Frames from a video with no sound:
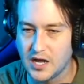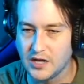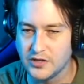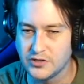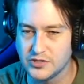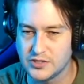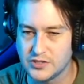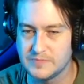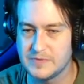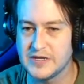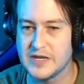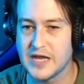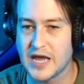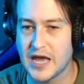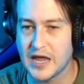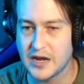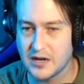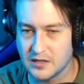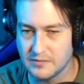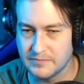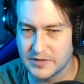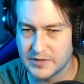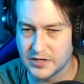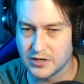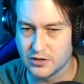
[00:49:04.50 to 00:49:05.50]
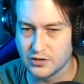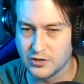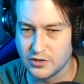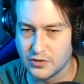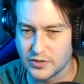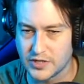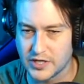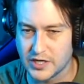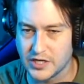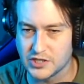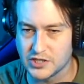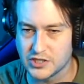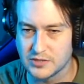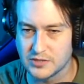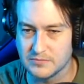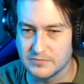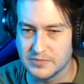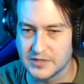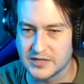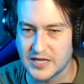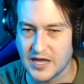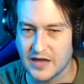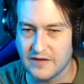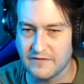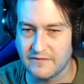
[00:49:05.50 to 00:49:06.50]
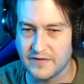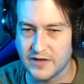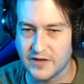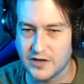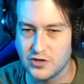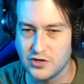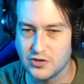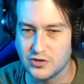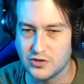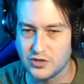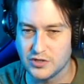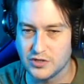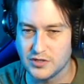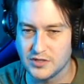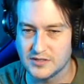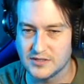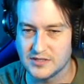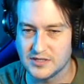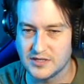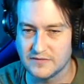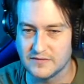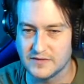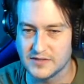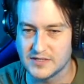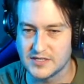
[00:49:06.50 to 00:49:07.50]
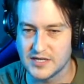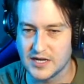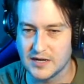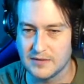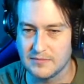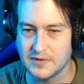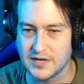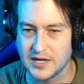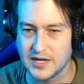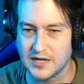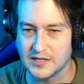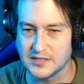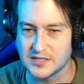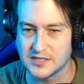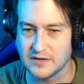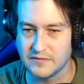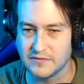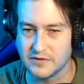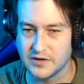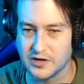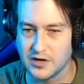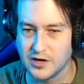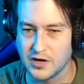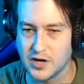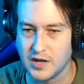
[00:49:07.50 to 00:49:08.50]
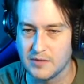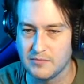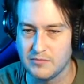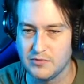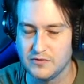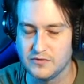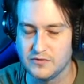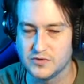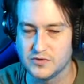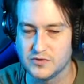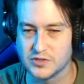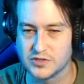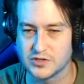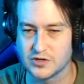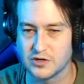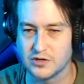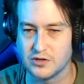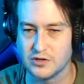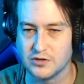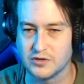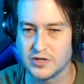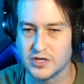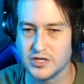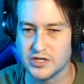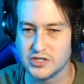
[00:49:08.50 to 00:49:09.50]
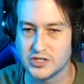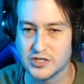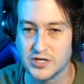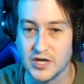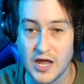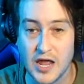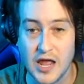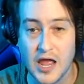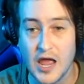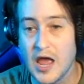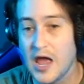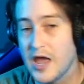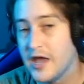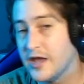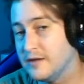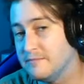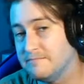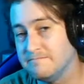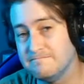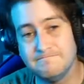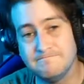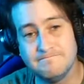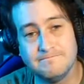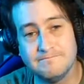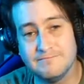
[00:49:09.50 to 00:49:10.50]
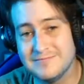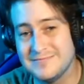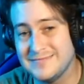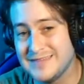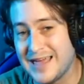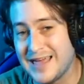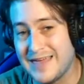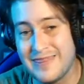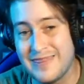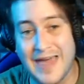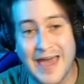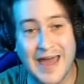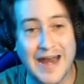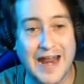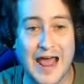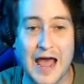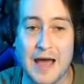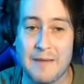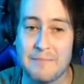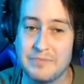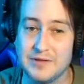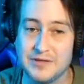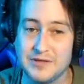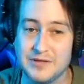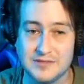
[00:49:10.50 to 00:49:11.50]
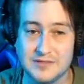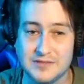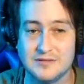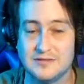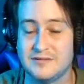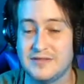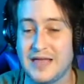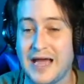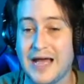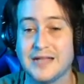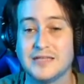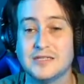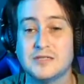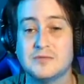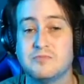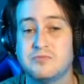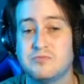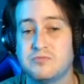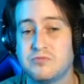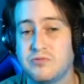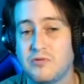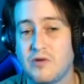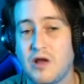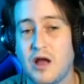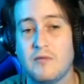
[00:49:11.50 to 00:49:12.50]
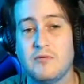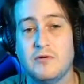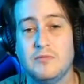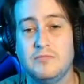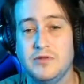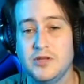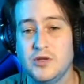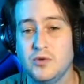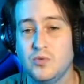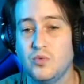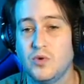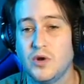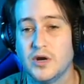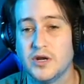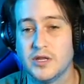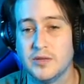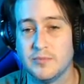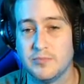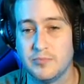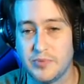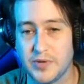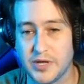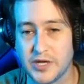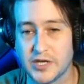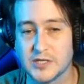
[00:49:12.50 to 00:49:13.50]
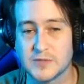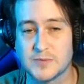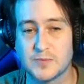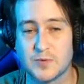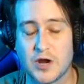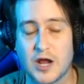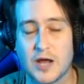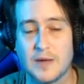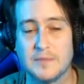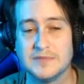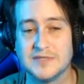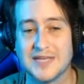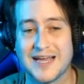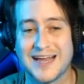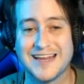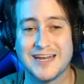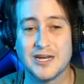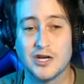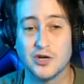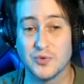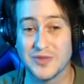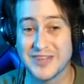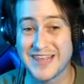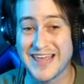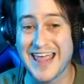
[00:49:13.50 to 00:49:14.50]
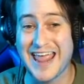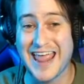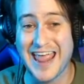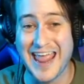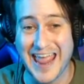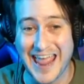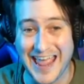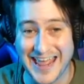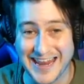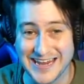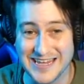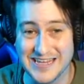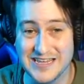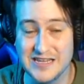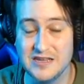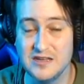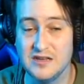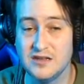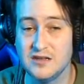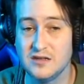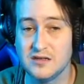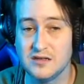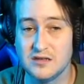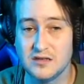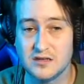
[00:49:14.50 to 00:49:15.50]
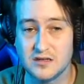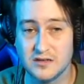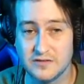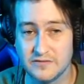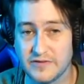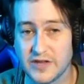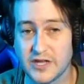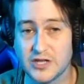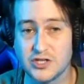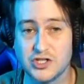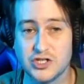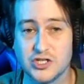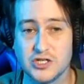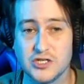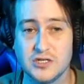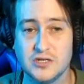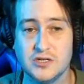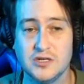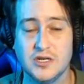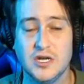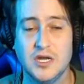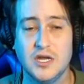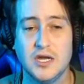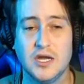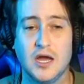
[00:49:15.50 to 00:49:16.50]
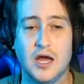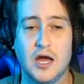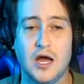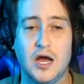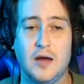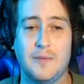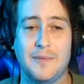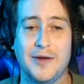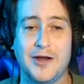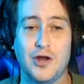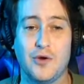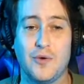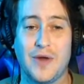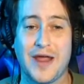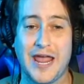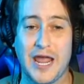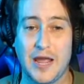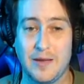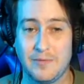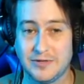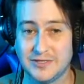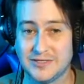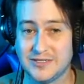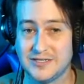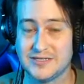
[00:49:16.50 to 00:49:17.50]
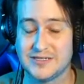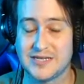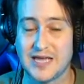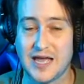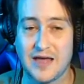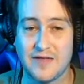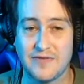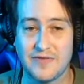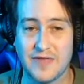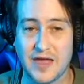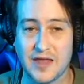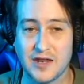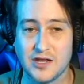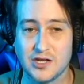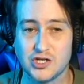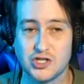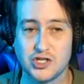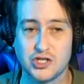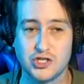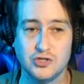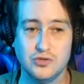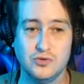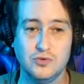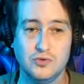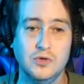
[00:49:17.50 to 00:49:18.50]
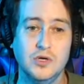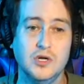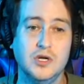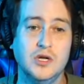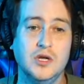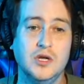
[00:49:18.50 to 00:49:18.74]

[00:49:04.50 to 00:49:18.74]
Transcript: used to be at a bigger location, but that venue couldn't give the same dates every year and move to its current location. And that happens. That's probably one of the biggest problems I hear with any convention. I know Hamilton's had that issue.